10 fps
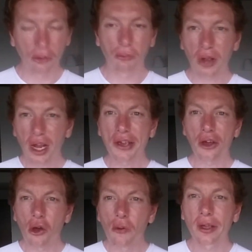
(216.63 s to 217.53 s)

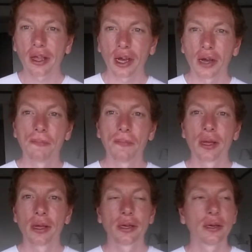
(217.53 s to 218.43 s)
really
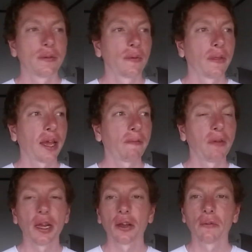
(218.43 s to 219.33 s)
overcome
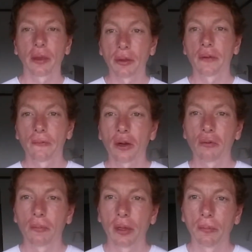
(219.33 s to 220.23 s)
that feeling of giving a
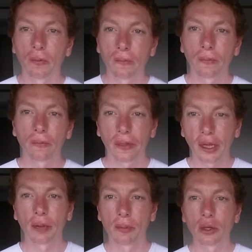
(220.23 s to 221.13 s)
fuck what people
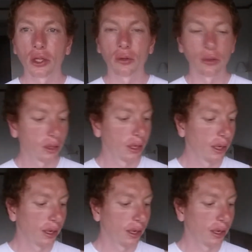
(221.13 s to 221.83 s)
think about you.